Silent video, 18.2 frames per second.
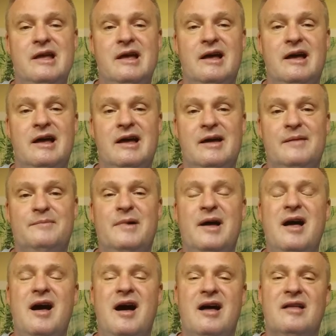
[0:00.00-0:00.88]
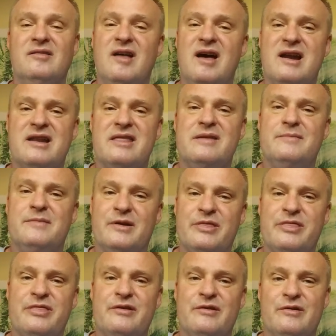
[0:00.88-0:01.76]
A lot of them are
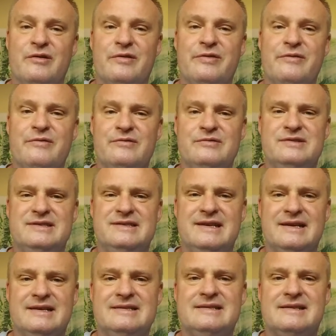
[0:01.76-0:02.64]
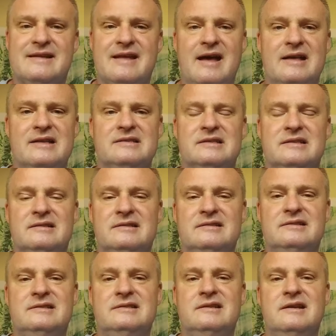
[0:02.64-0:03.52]
third through sixth
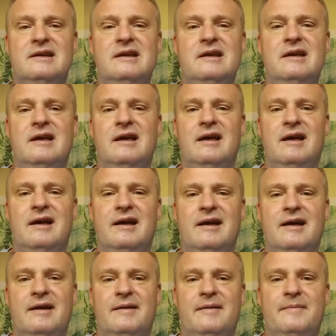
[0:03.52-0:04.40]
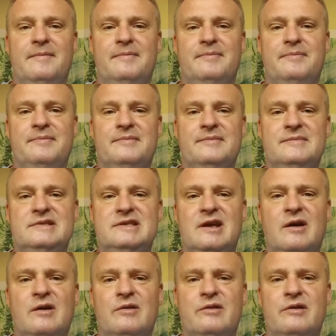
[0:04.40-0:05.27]
cousins.
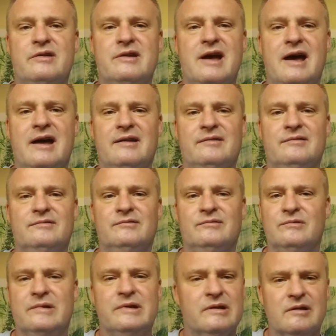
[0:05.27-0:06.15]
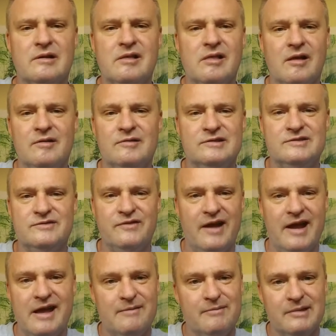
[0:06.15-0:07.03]
So they're not real close
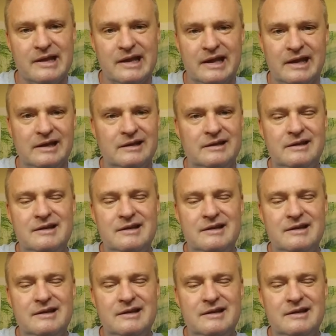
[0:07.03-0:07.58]
family.